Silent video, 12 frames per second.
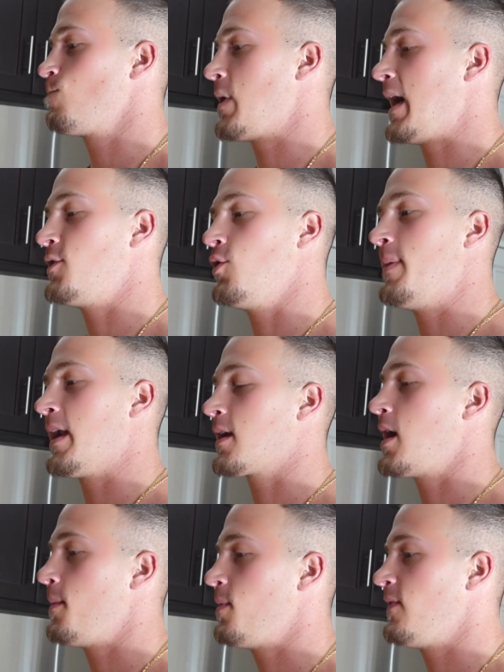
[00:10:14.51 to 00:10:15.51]
I do about a
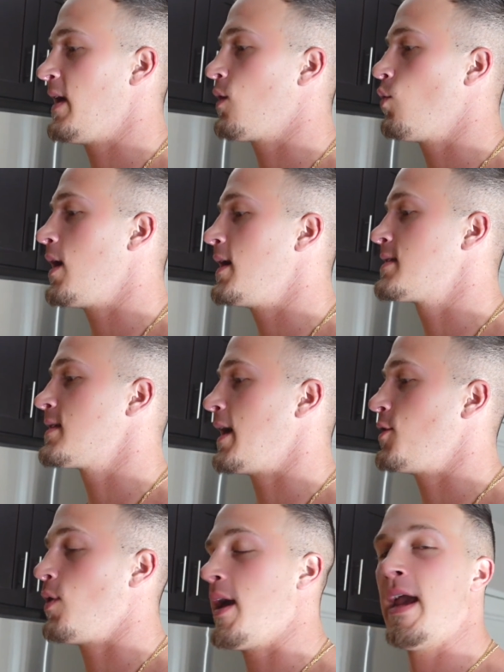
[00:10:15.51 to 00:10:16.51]
cup of egg whites. I
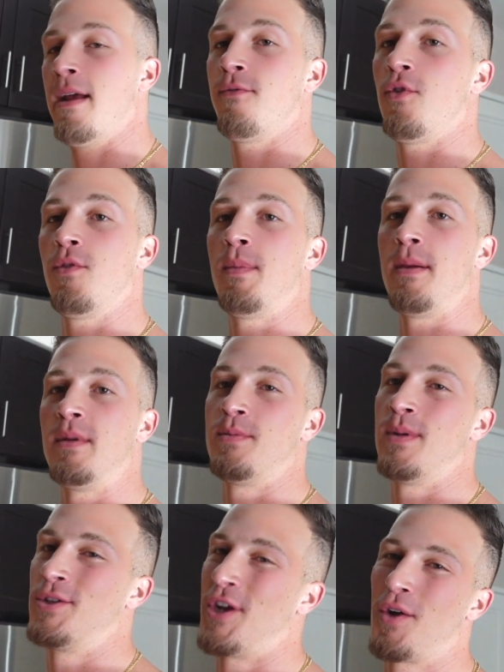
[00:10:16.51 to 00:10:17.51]
do a handful of baby
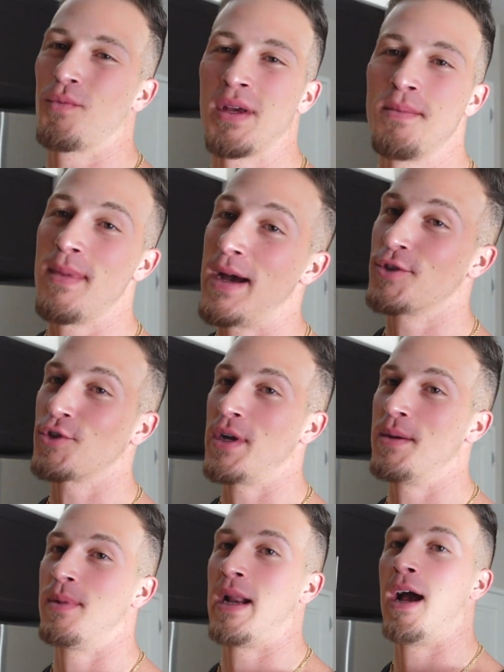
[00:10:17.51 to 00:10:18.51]
spinach. I don't really measure
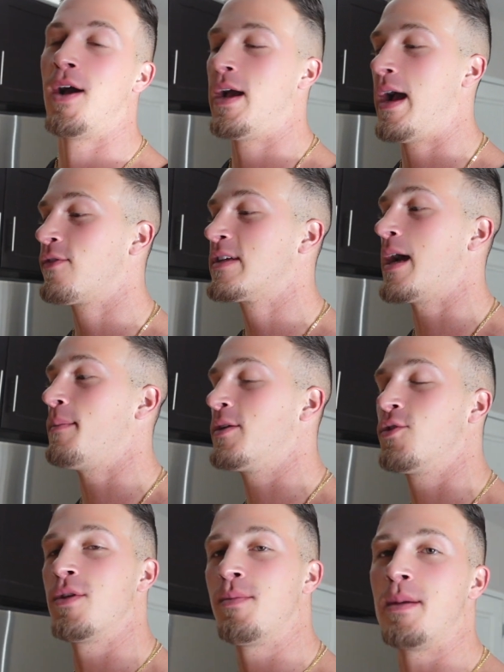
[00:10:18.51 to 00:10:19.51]
it, but every time I
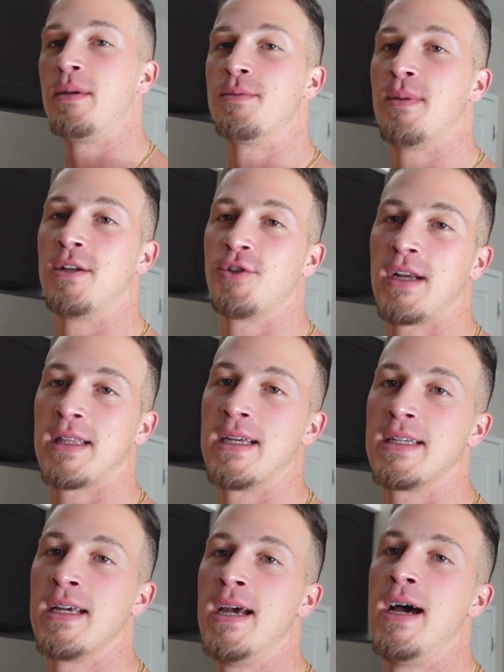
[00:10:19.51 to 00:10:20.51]
do the baby spinach like
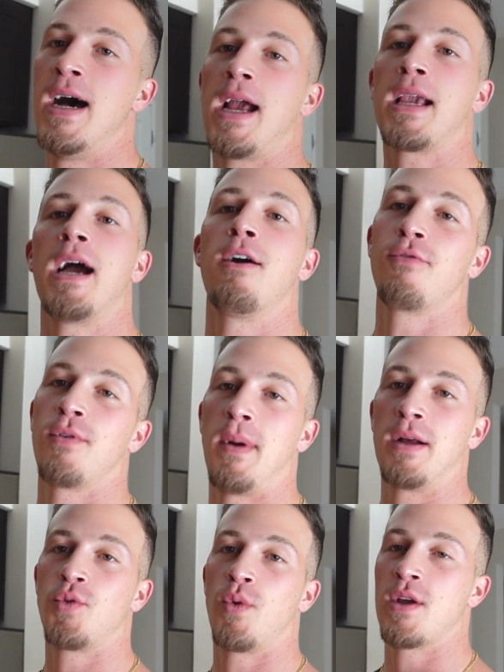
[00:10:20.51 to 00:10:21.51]
this, I count for
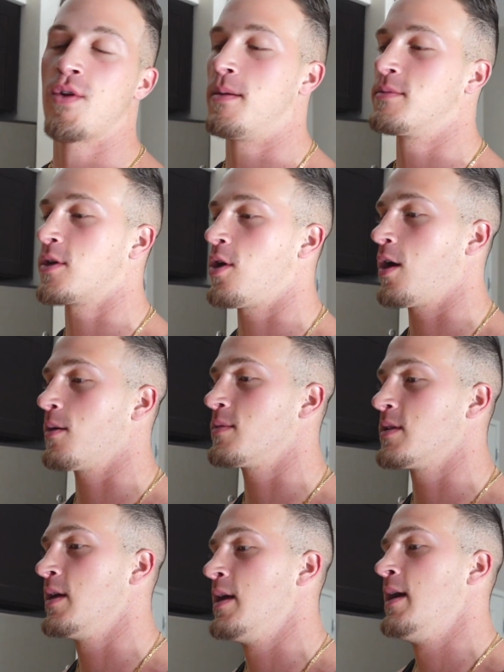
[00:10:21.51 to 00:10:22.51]
about 20 grams of
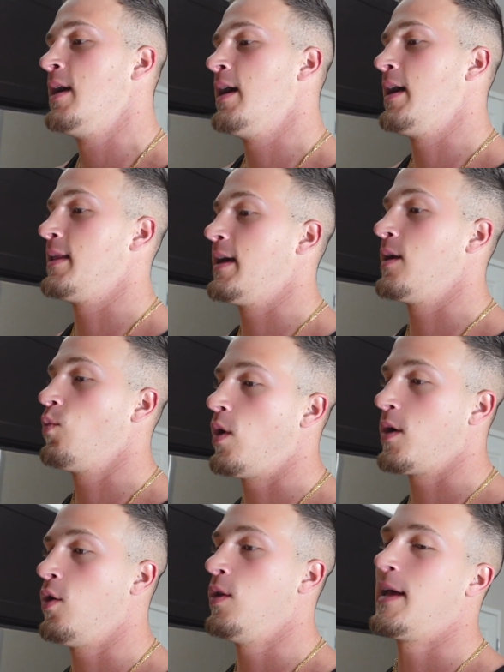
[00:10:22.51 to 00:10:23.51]
carbs. And then
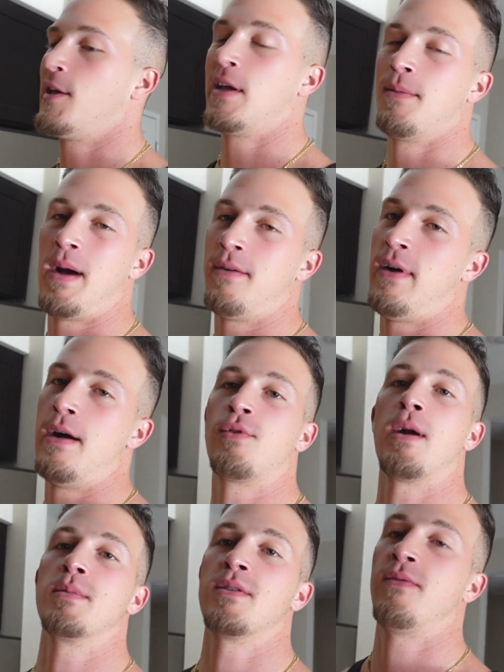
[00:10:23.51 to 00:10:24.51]
1 whole egg, you get about 5
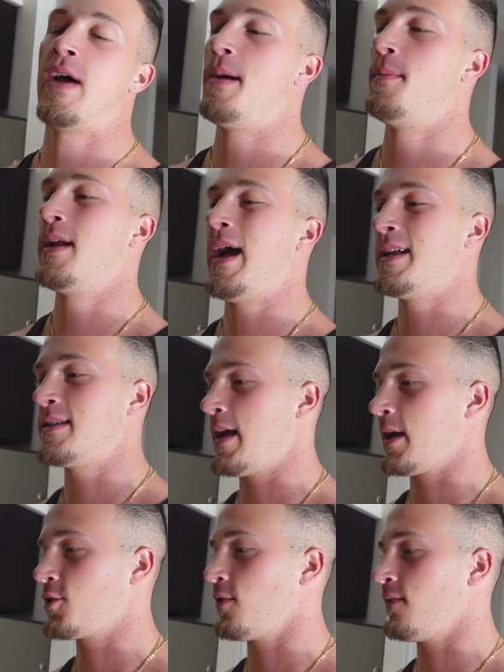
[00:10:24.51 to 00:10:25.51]
grams of fat, but it adds an
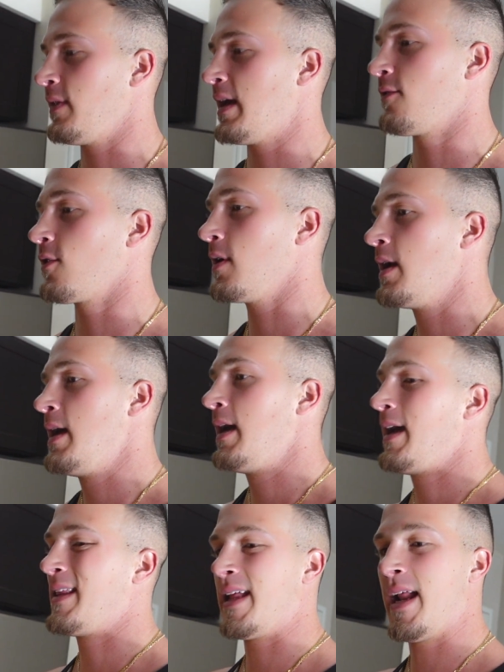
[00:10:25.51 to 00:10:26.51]
extra flavor.
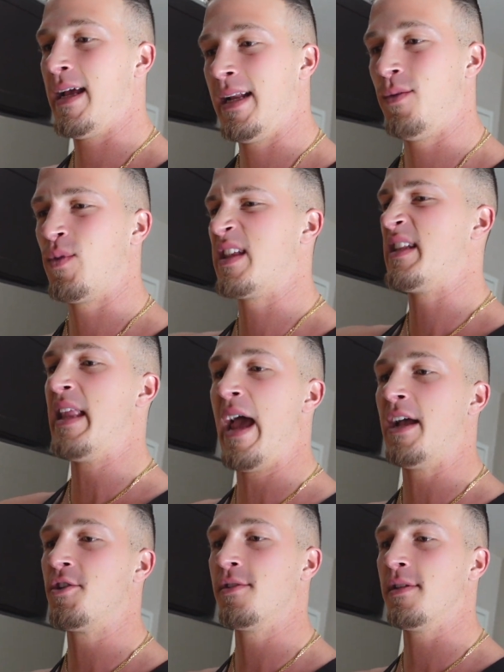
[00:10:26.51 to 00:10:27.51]
And then I hit it with a
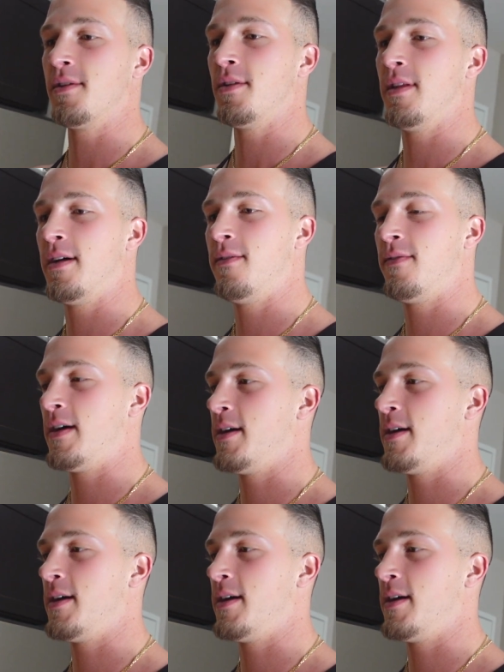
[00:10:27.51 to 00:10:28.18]
dash, a little of